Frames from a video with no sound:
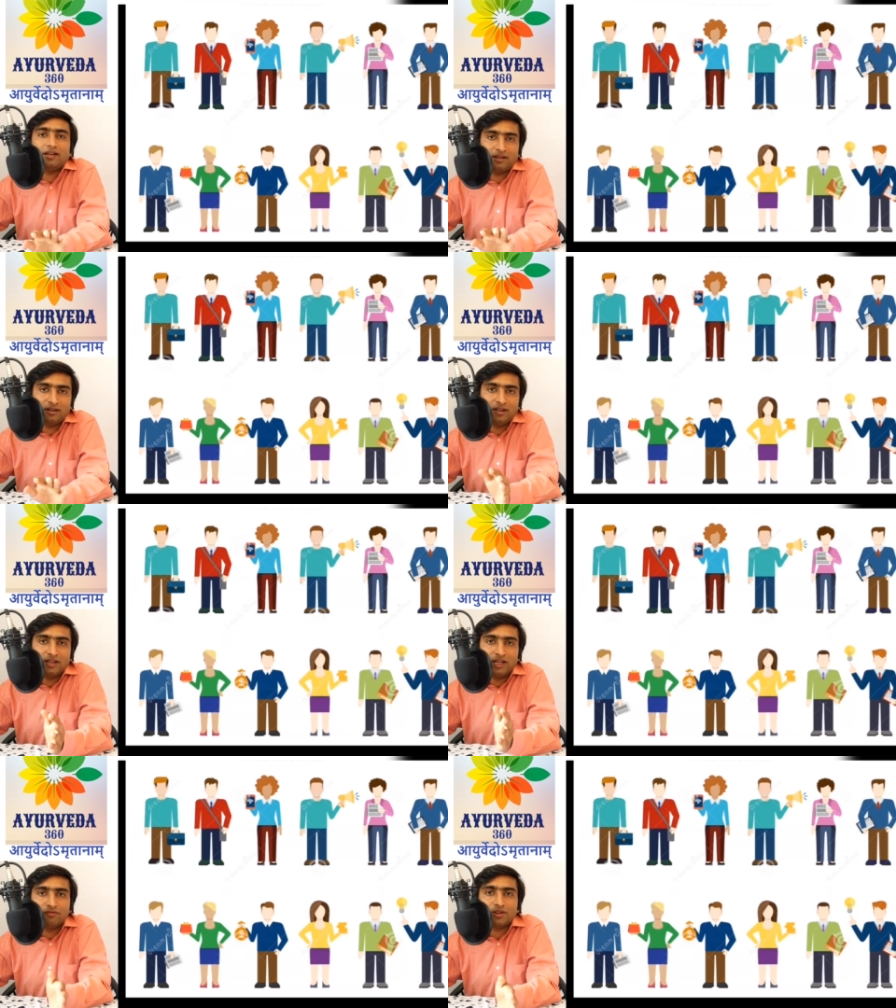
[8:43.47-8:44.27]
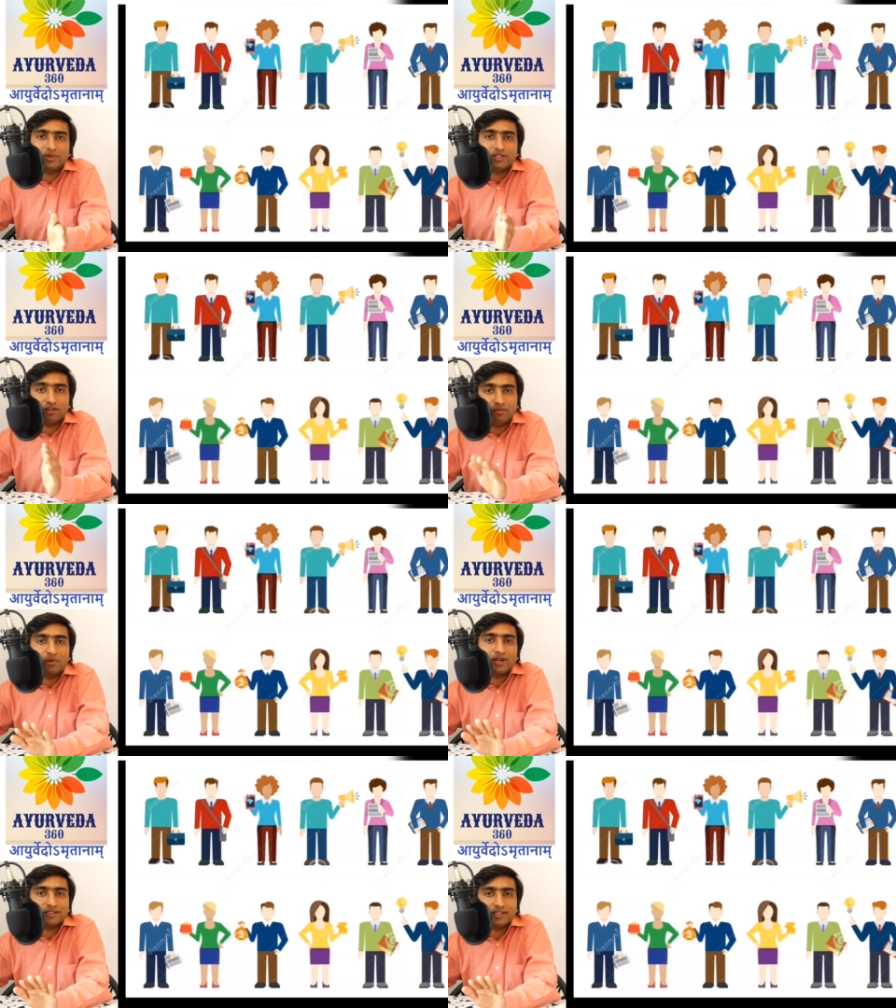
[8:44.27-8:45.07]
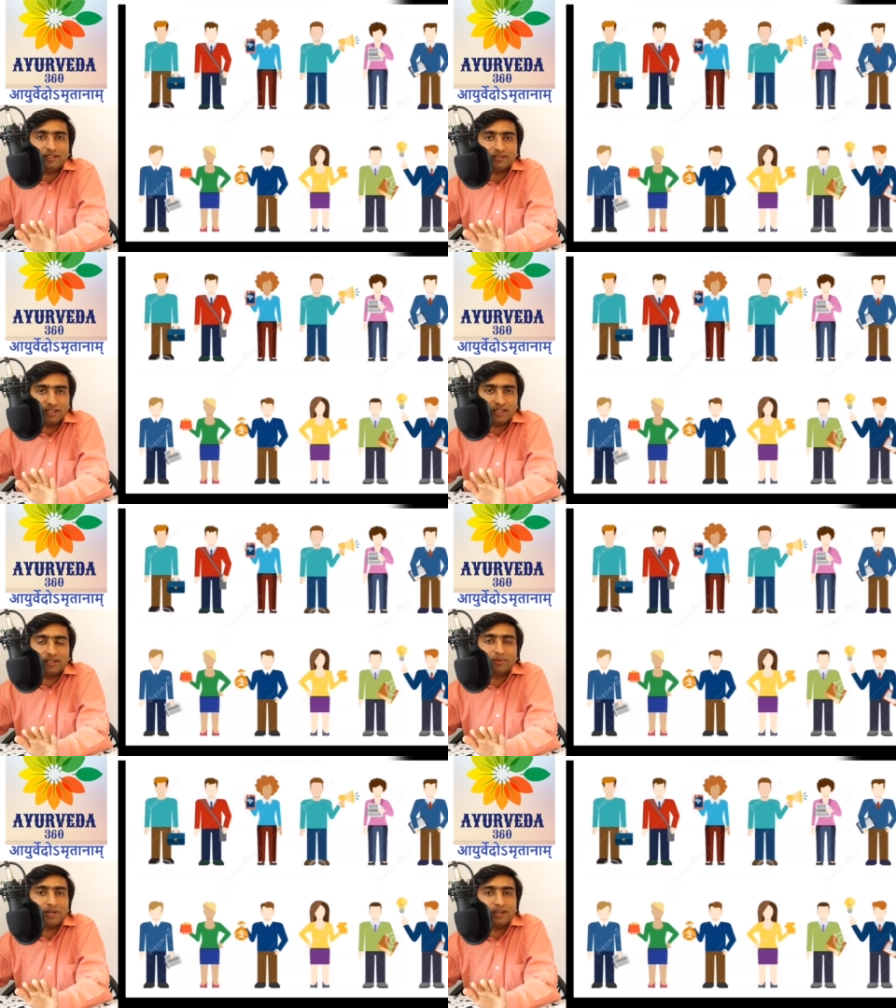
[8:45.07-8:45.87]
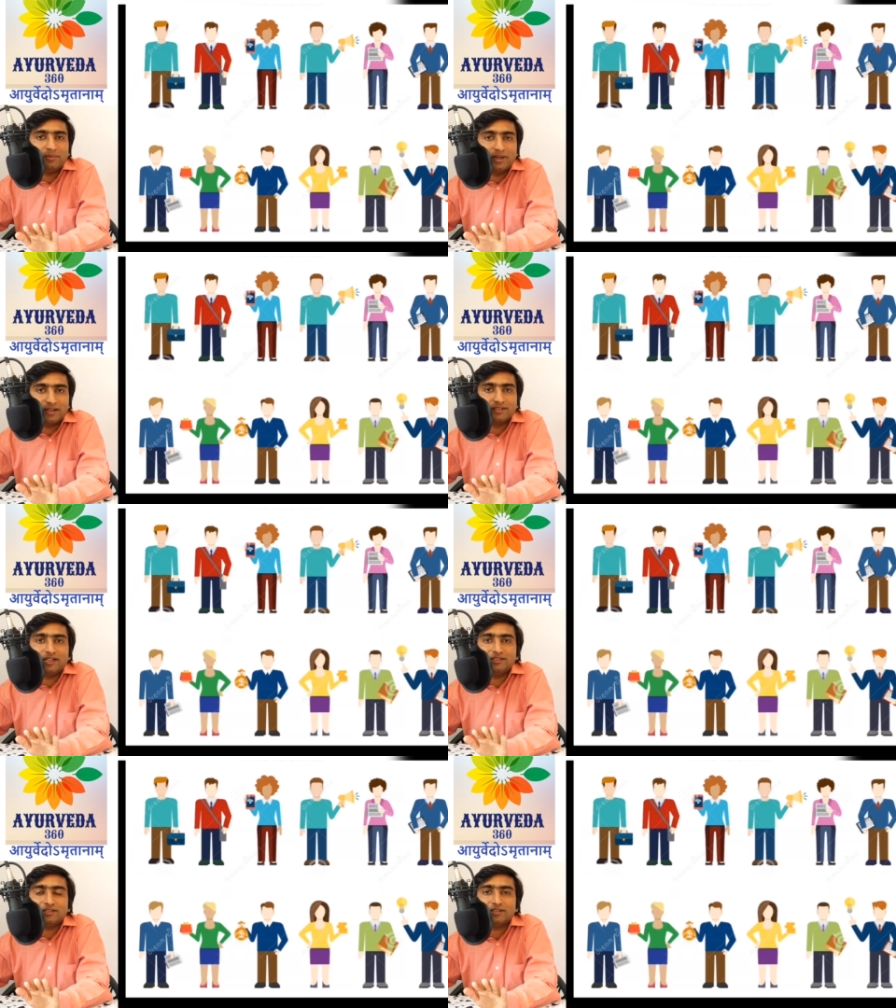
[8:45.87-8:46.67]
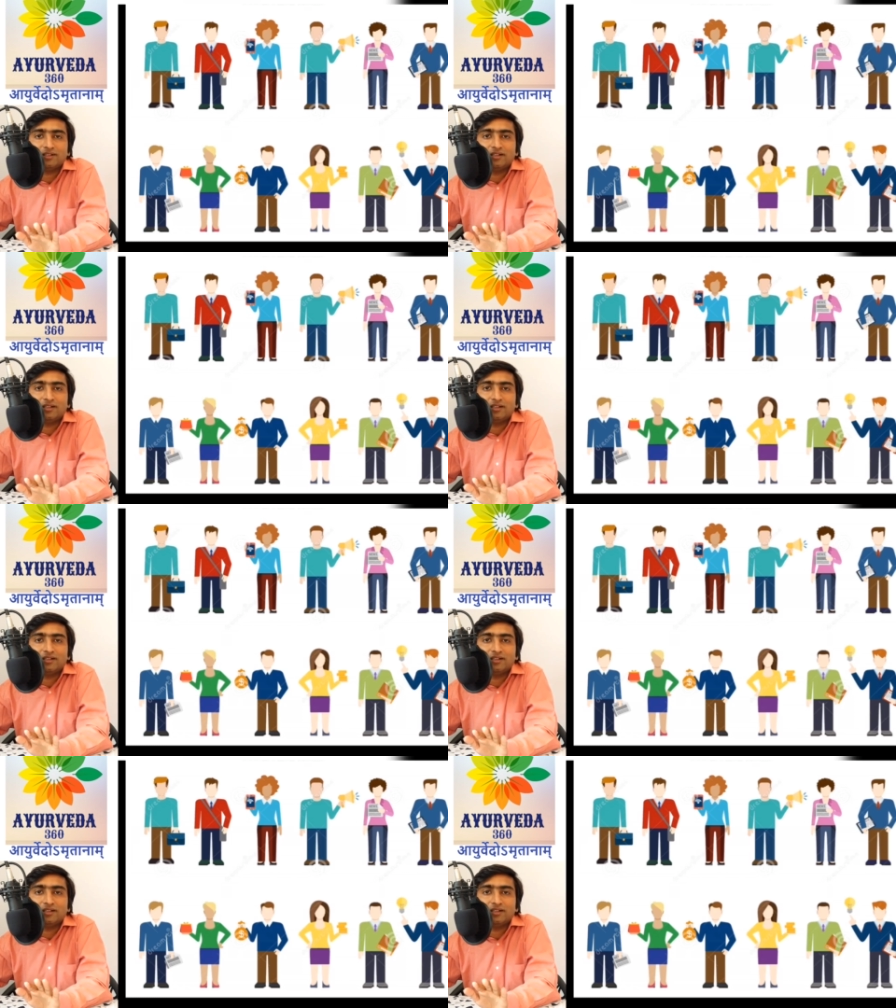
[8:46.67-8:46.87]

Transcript: like information of modern science, the contemporary medical science,